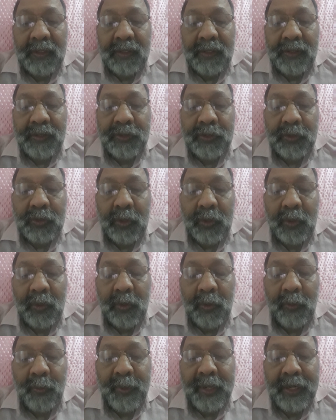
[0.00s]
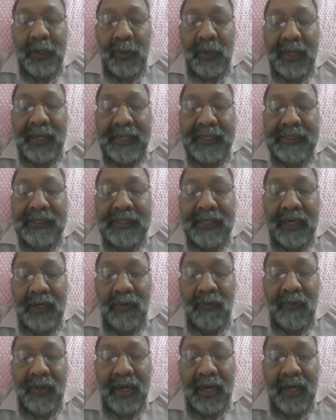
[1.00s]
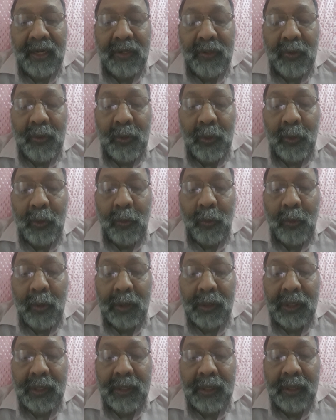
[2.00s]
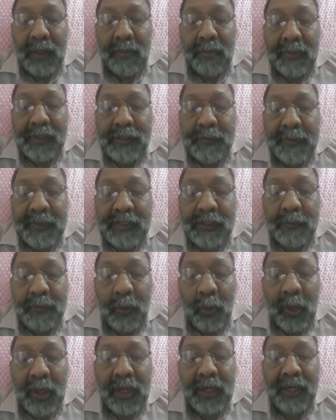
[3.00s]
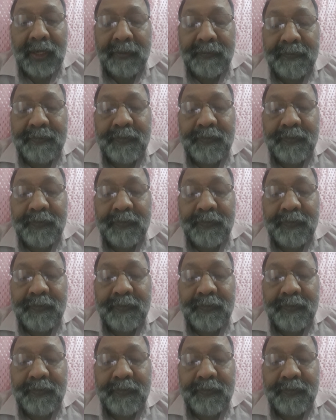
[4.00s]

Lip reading: So when you understand well, you know what must be spoken.